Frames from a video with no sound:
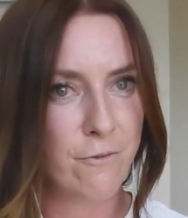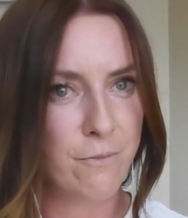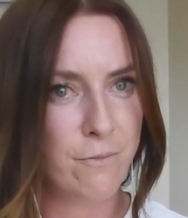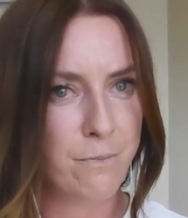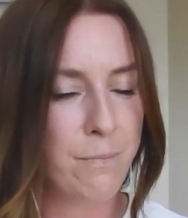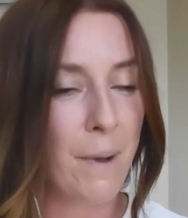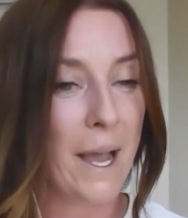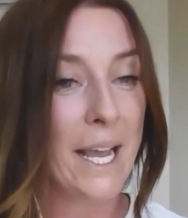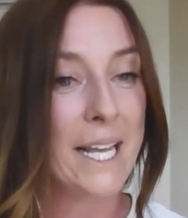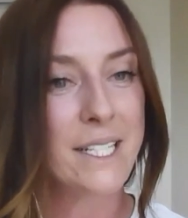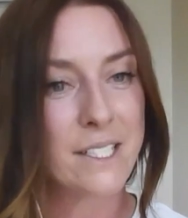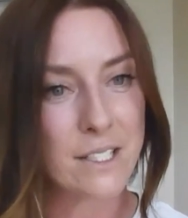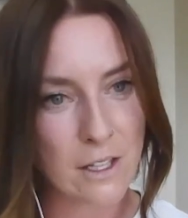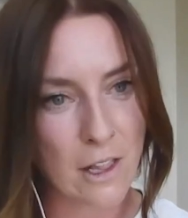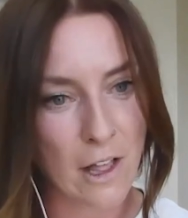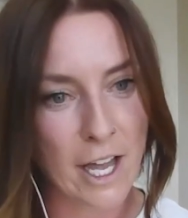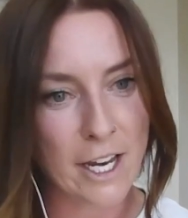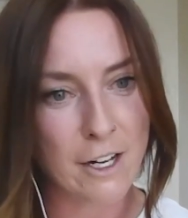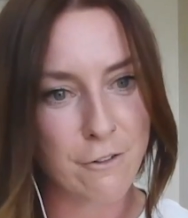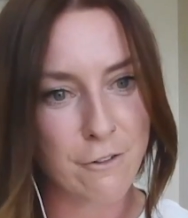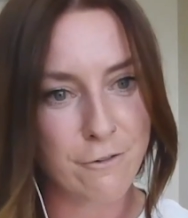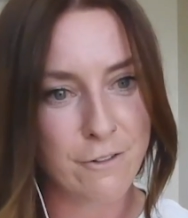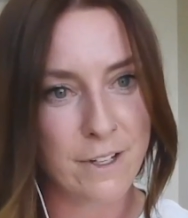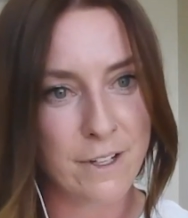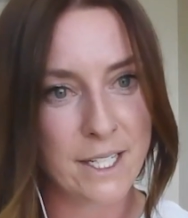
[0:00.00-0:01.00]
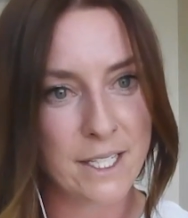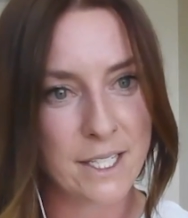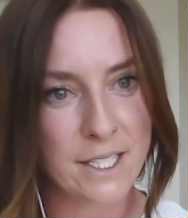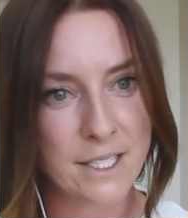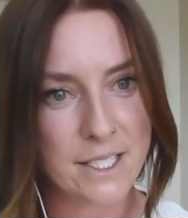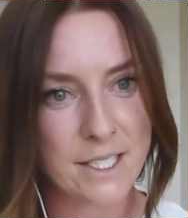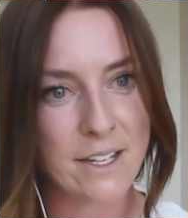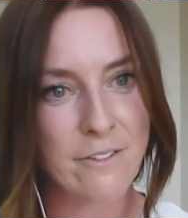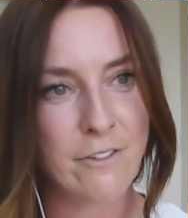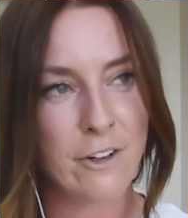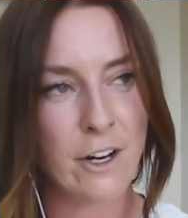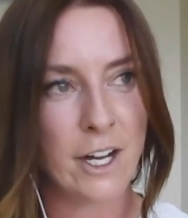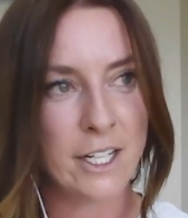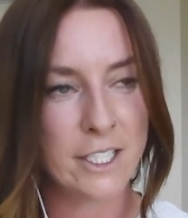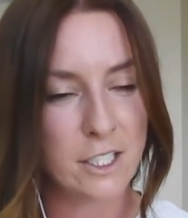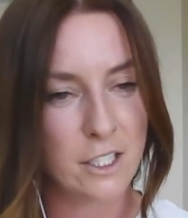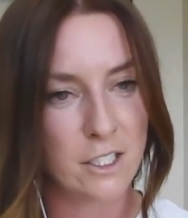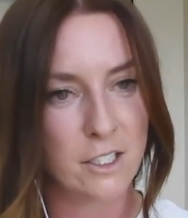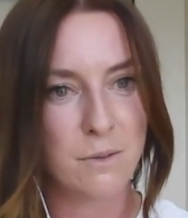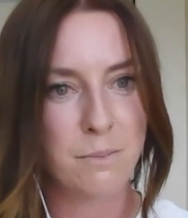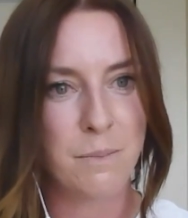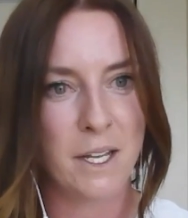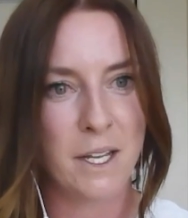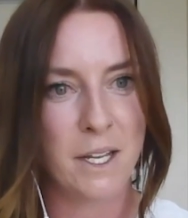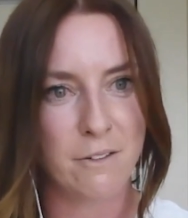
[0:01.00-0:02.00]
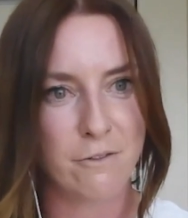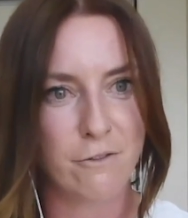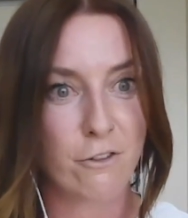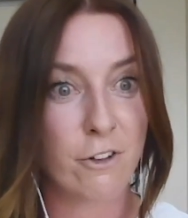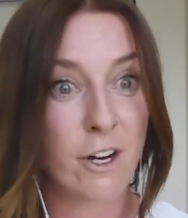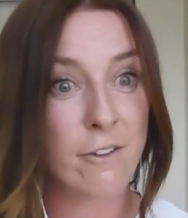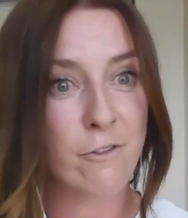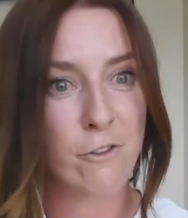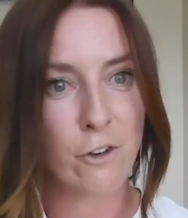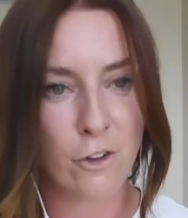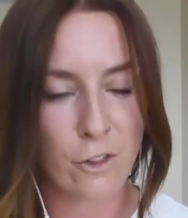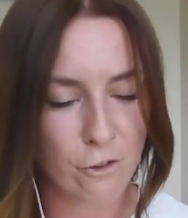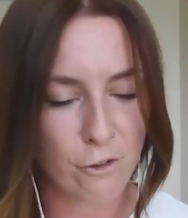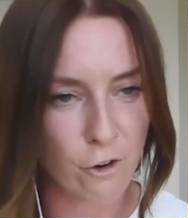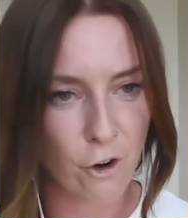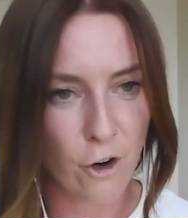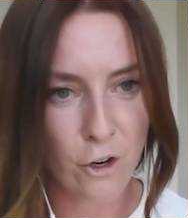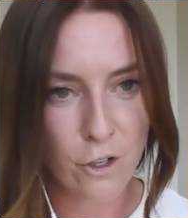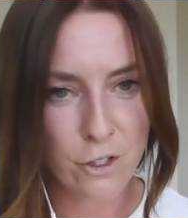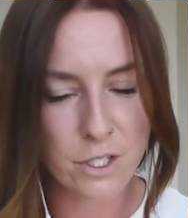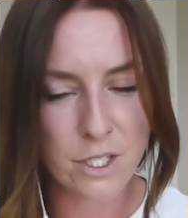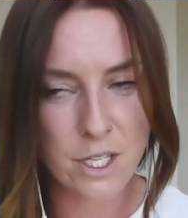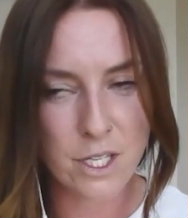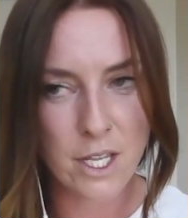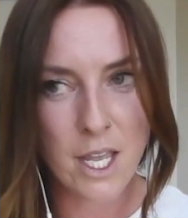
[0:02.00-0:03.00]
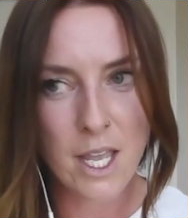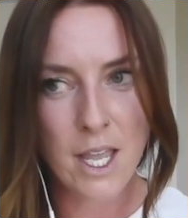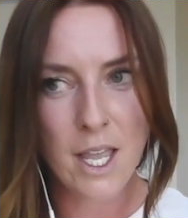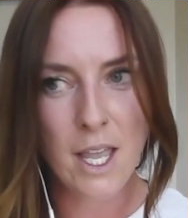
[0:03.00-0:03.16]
baseline of fitness, given I just spent forever on the roads.